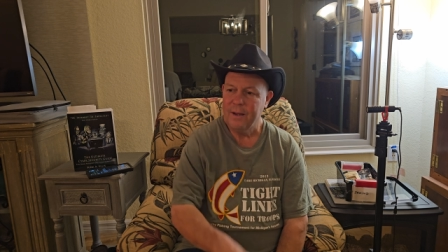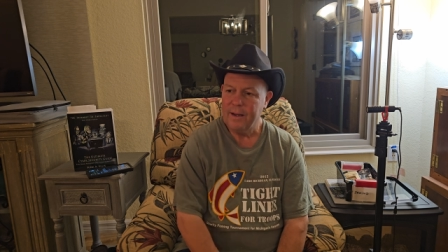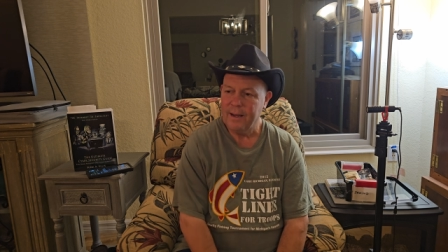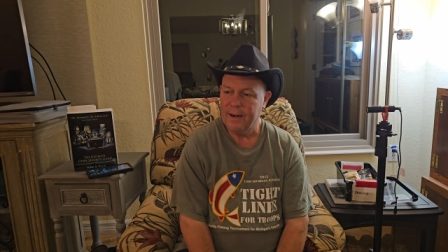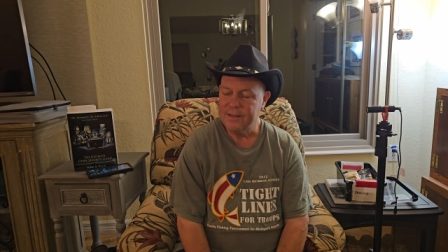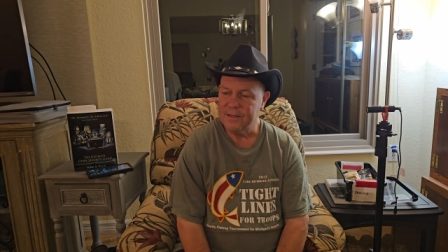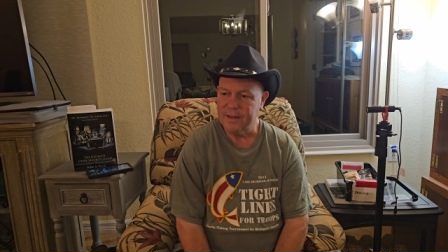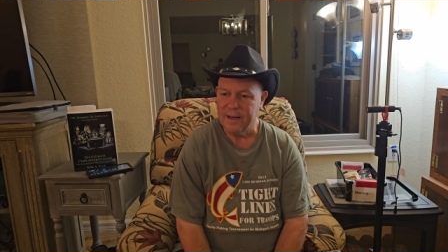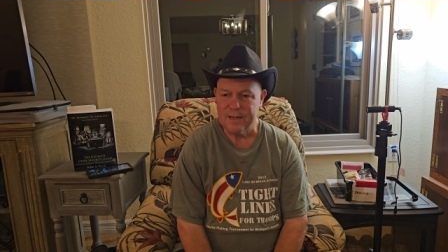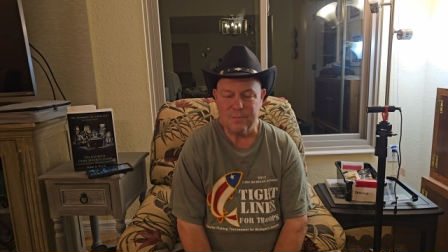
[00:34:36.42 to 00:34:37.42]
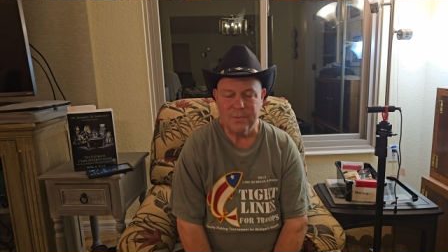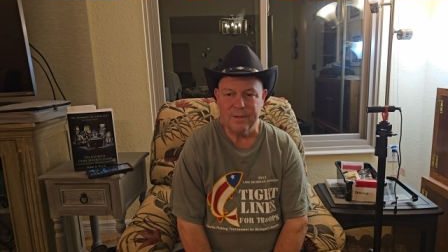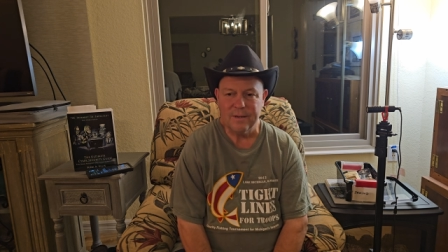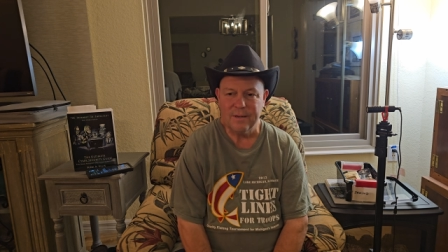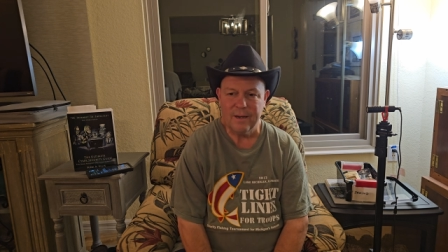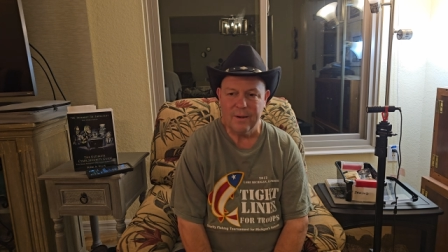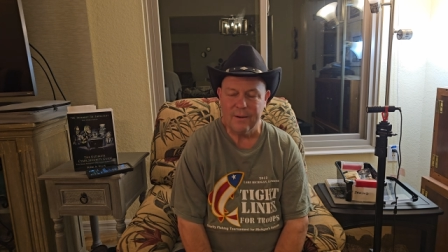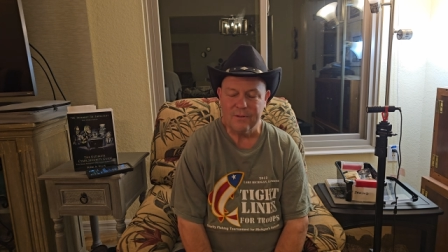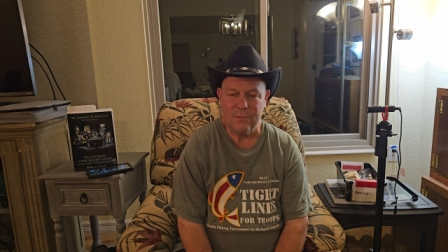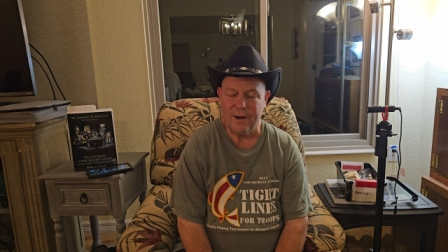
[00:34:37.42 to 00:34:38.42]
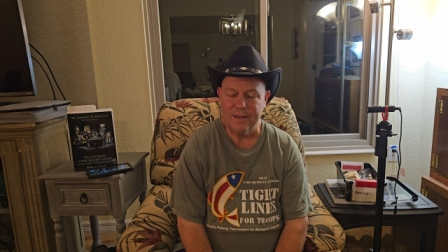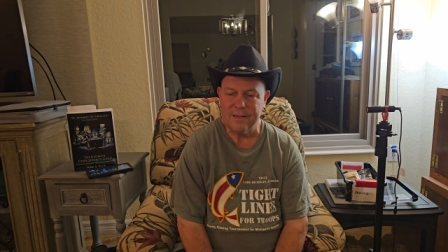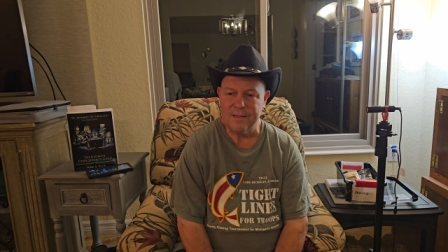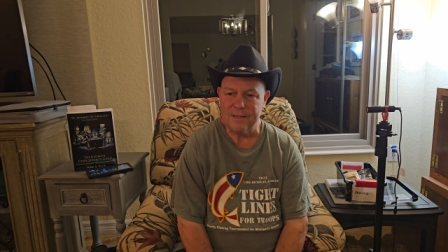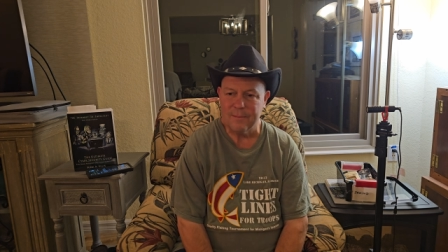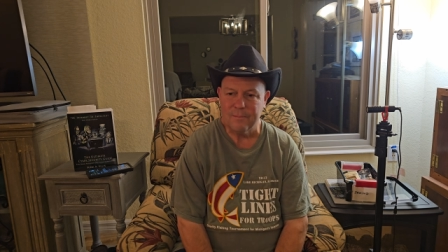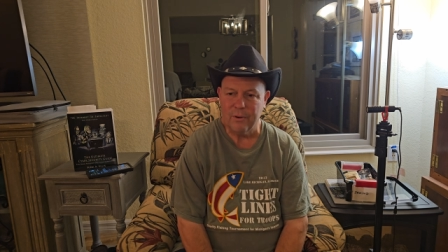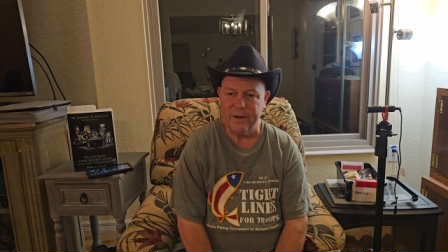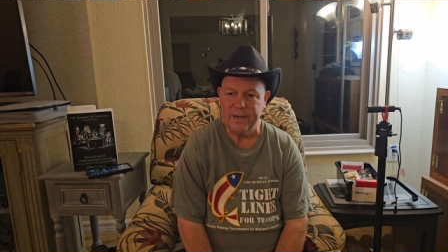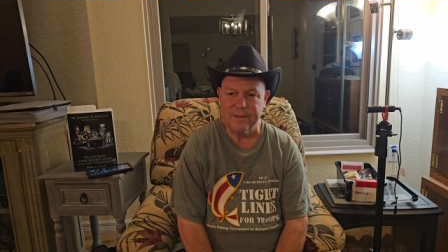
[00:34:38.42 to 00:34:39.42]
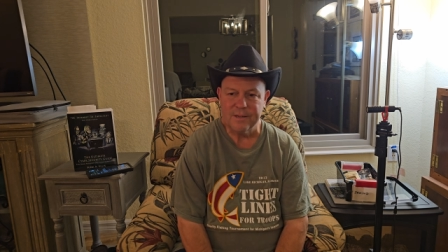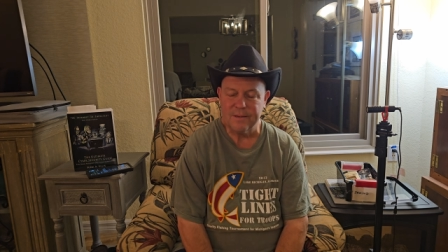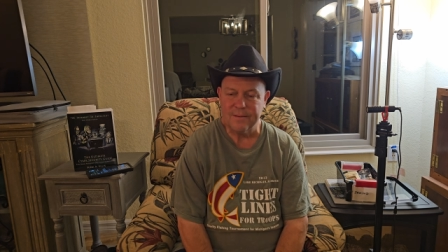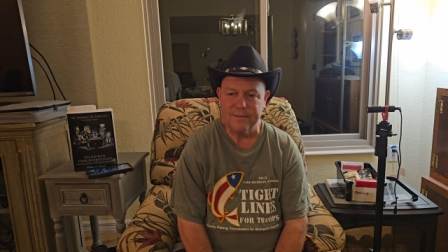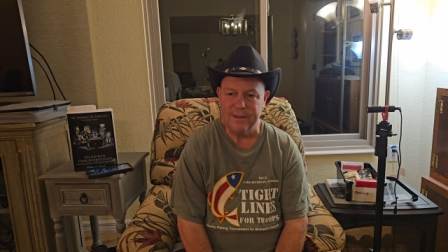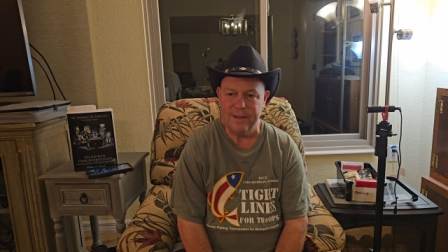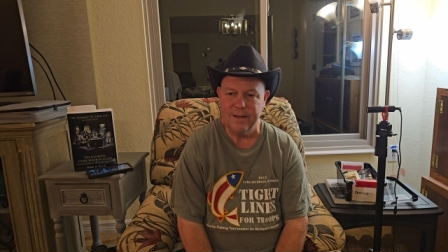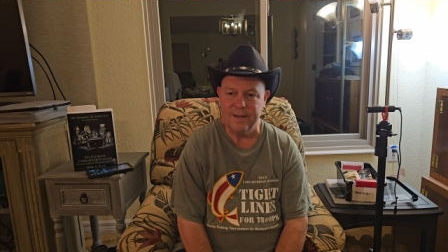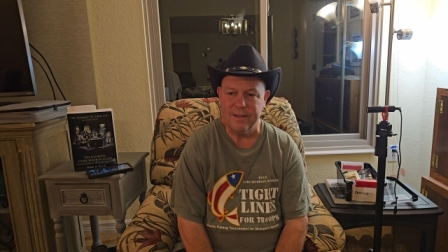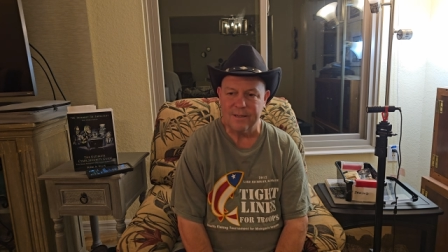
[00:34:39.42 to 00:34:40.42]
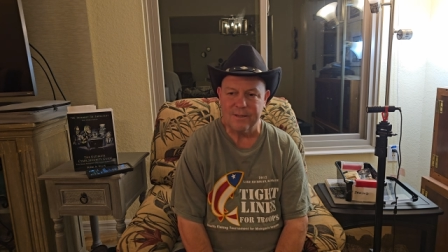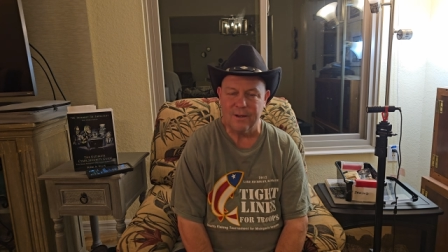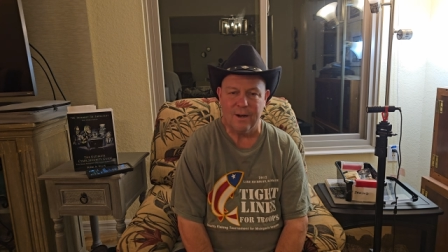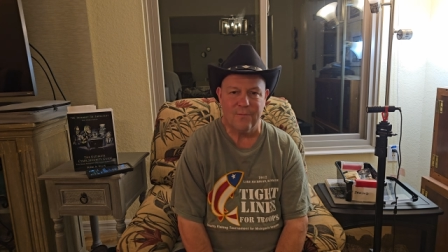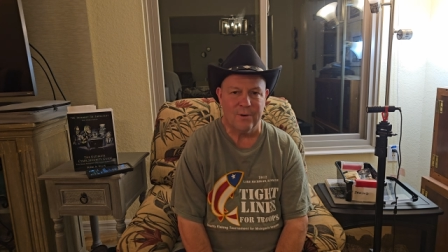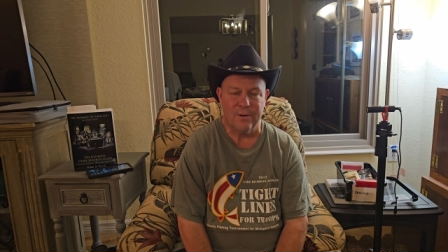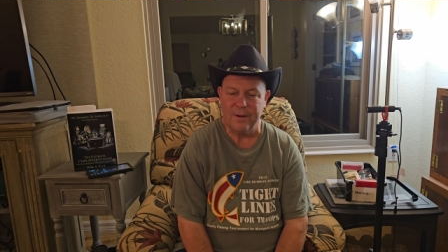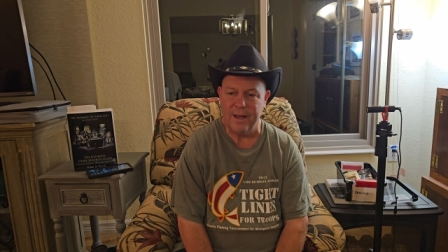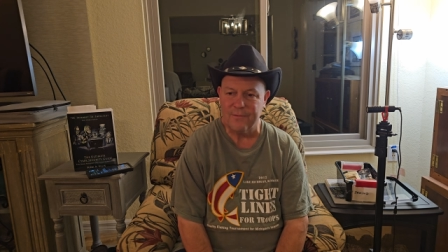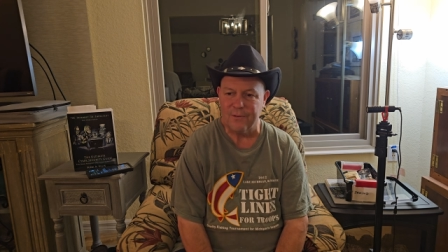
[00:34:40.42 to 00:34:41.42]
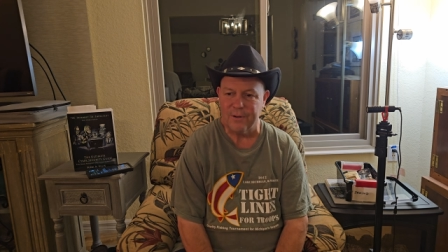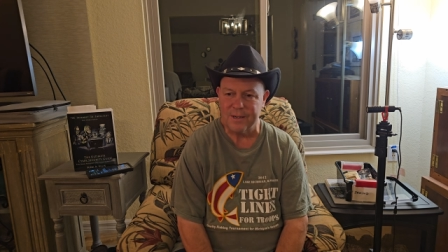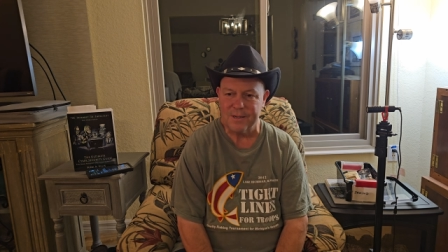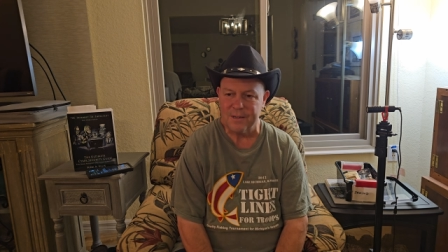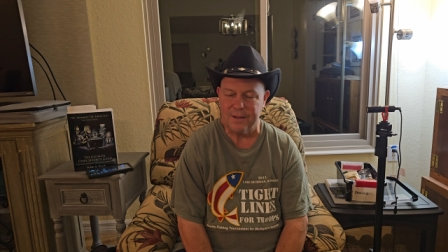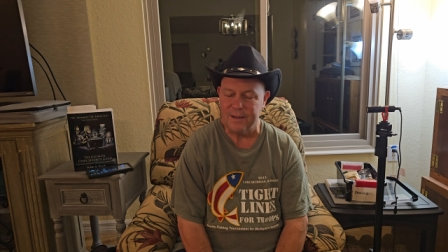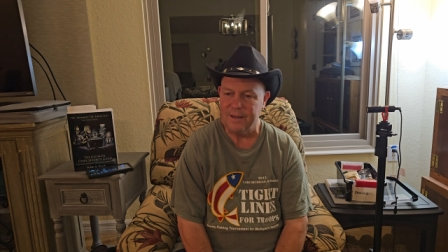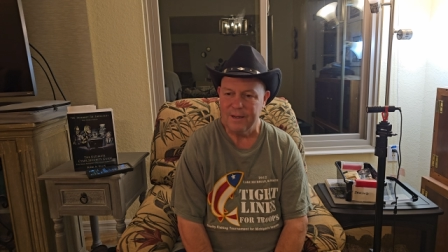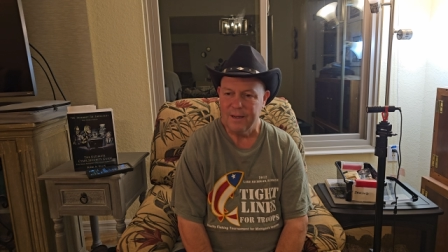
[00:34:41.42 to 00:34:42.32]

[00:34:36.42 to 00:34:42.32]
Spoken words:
And I just got to spend a day. I was watching some brainless idiot stuff on Netflix.